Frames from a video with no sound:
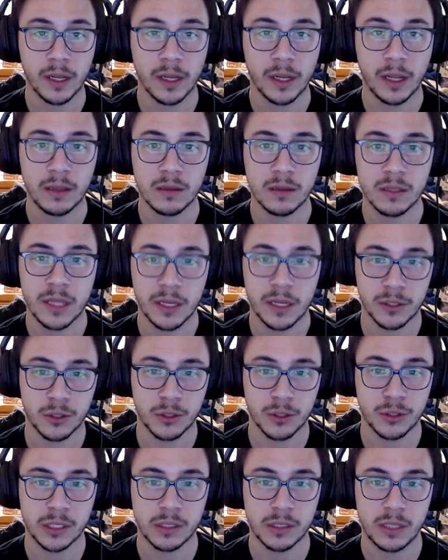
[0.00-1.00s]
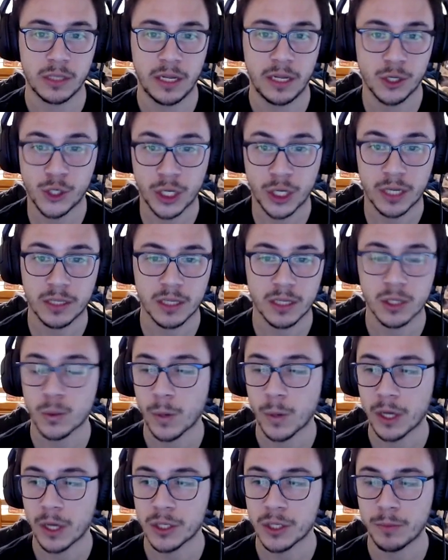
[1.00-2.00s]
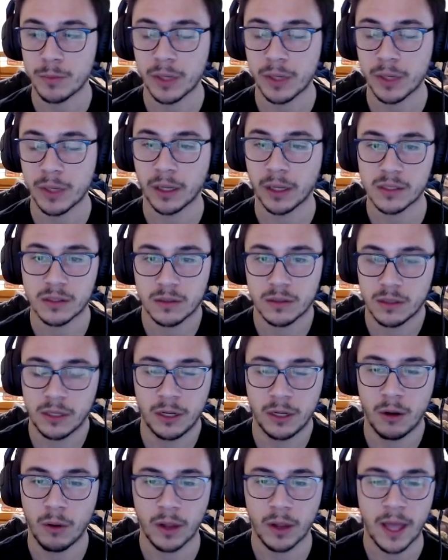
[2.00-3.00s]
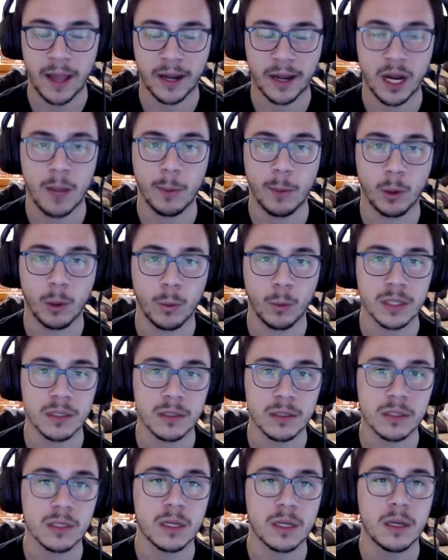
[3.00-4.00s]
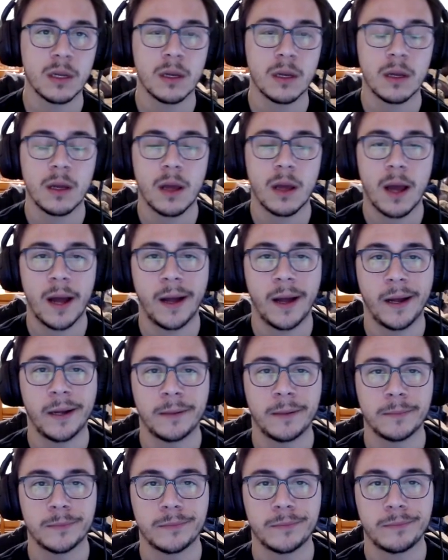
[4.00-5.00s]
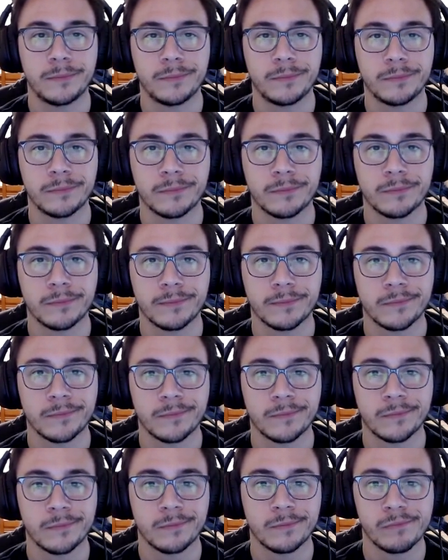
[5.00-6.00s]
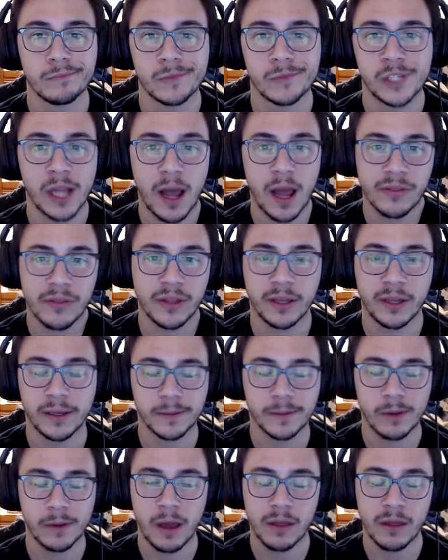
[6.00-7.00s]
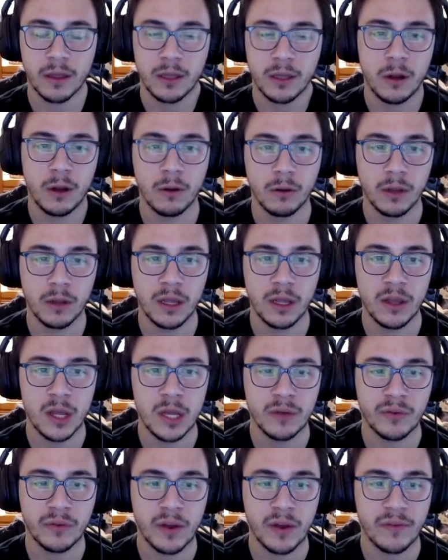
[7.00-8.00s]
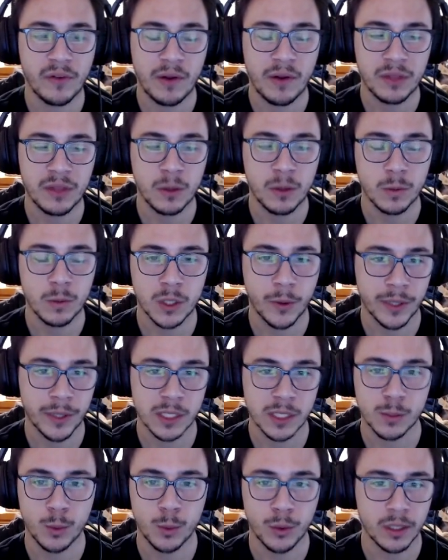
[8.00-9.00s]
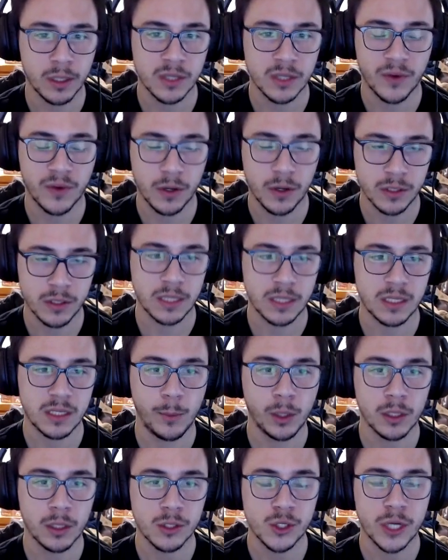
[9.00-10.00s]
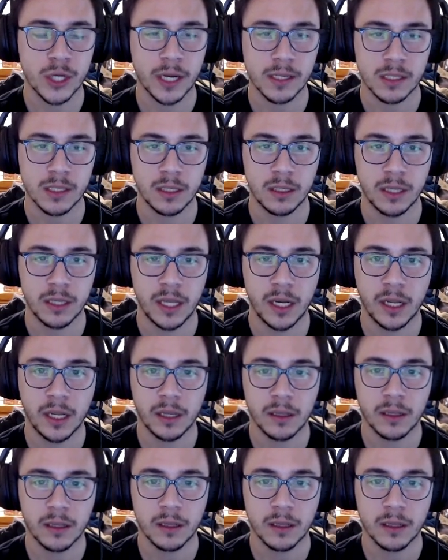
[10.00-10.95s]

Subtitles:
and things are just in a shitty situation because economic reasons. So yeah, I think if everything was going smoothly as far as these stimulus checks and getting